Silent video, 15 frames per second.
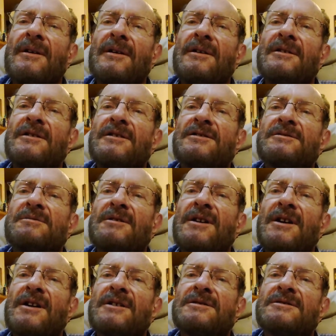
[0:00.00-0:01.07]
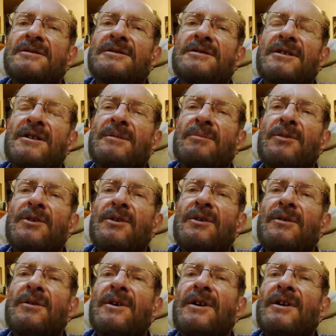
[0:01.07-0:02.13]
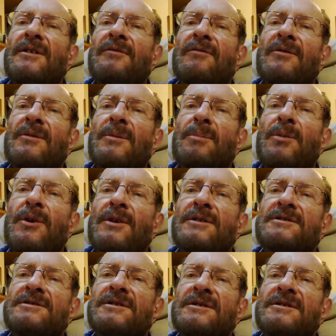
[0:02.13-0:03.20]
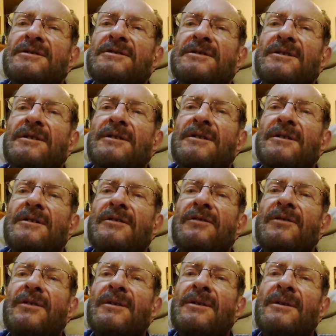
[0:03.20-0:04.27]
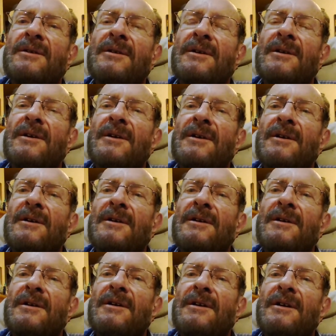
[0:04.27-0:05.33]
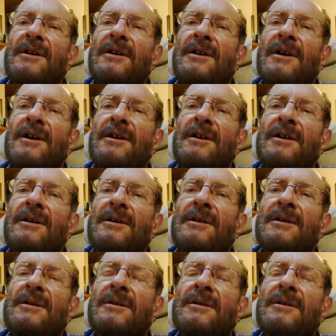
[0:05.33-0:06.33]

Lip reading: In this reaction chamber, you have the process of DNA